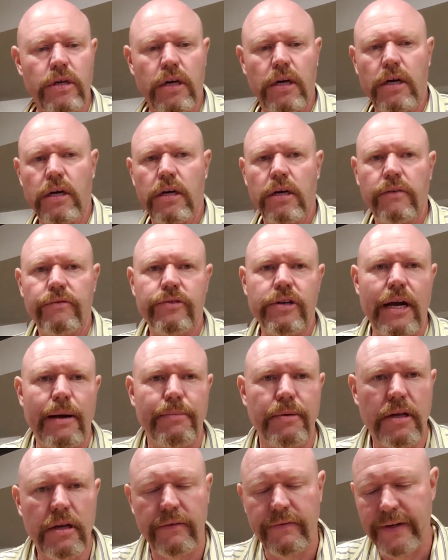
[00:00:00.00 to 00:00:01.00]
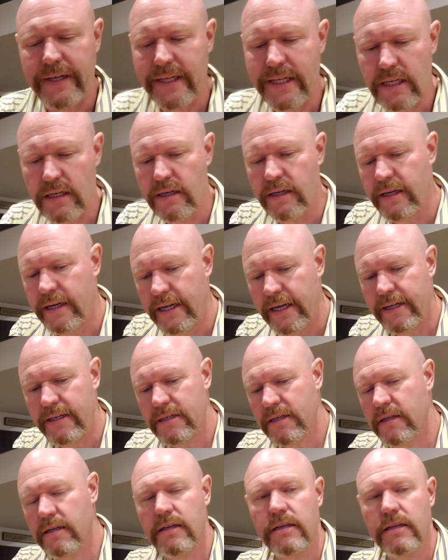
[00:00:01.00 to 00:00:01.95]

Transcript: of Dropkavike Nate.